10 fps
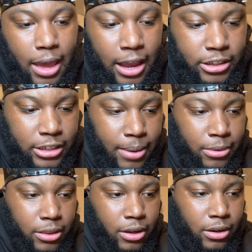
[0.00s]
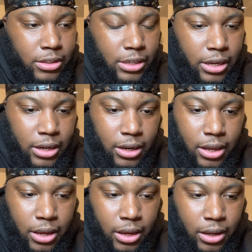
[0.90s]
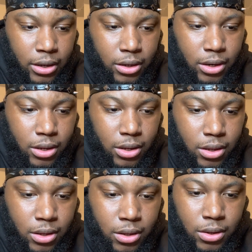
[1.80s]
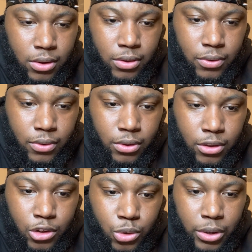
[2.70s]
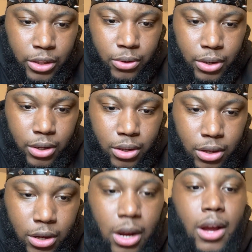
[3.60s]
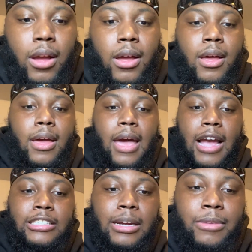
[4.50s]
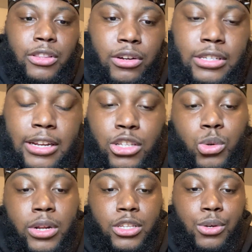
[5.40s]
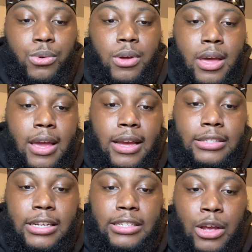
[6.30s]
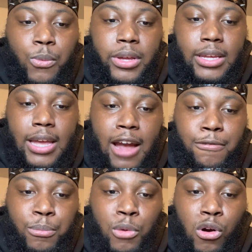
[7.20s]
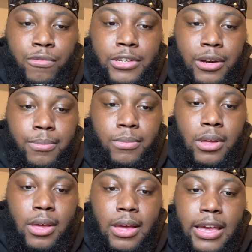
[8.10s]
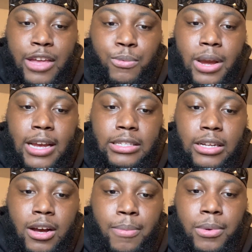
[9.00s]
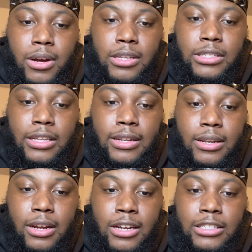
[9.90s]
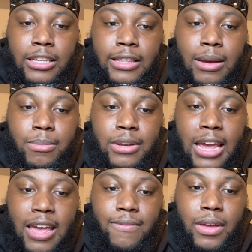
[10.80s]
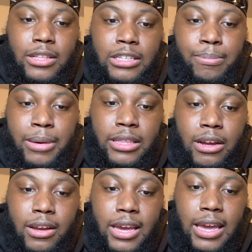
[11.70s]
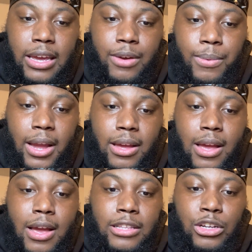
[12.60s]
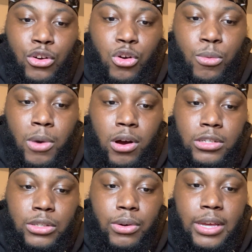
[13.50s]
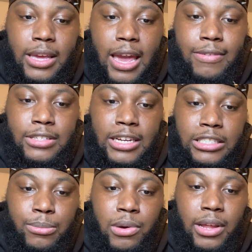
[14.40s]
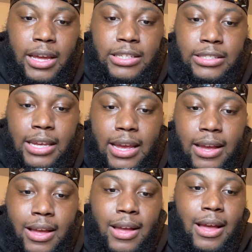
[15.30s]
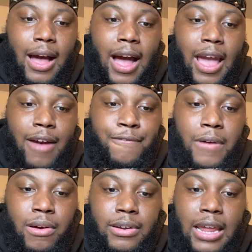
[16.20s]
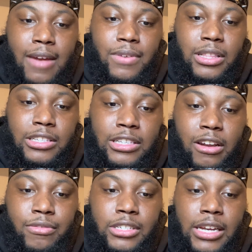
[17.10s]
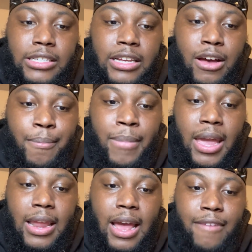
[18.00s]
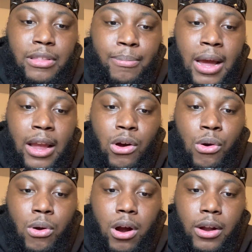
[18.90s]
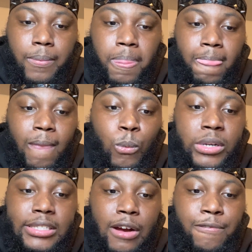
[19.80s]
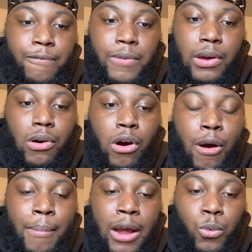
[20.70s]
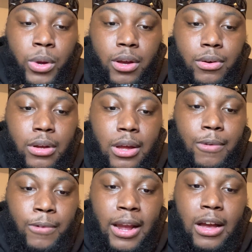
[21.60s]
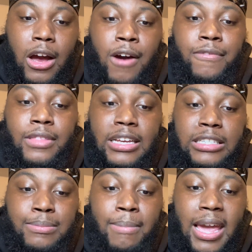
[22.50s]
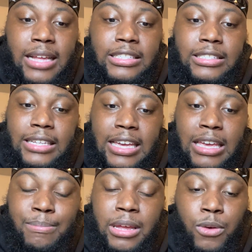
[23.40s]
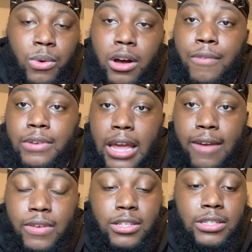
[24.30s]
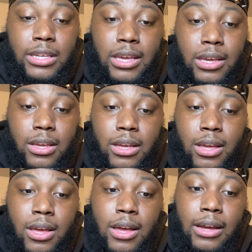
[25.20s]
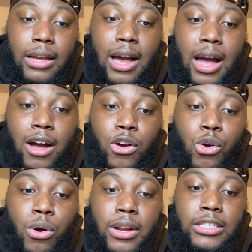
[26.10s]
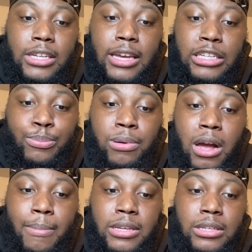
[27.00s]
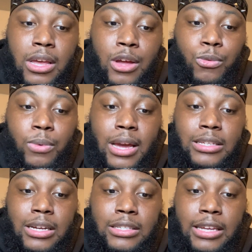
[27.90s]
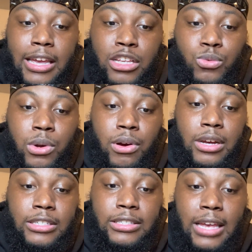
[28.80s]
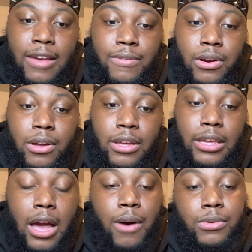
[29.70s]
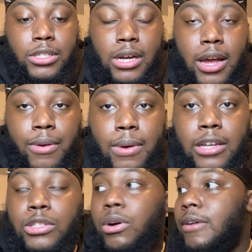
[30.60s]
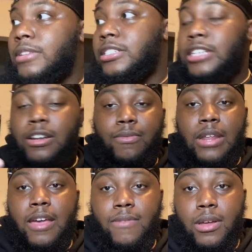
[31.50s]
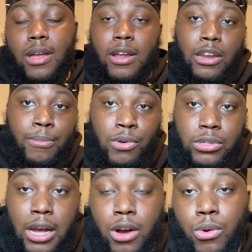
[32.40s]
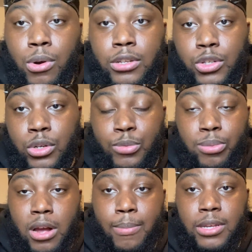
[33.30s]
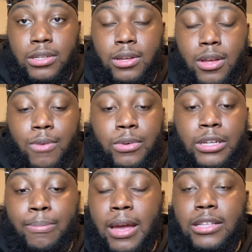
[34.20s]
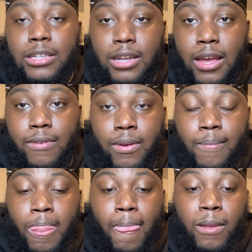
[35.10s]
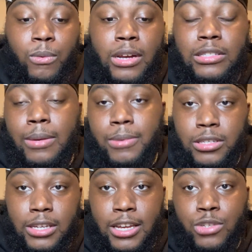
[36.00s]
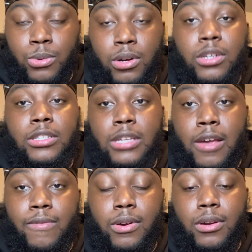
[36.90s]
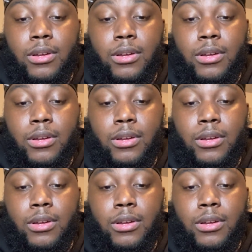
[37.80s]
Acts chapter 13 and 23. Come. Acts chapter 13 and 22. It says, And when he had removed him, he raised up unto unto them David to be their king, right? To whom also he gave testimony and said, I have found David the son of Jesse, a man after my own heart, which shall fulfill all my will, right? Of this man's seed, meaning what? Of David's seed, God according to his promise raised unto Israel a savior, Yahweh Shai, right? So of the seed of David, the Most High, according to his promise, which he made to David, raised up unto Israel a savior,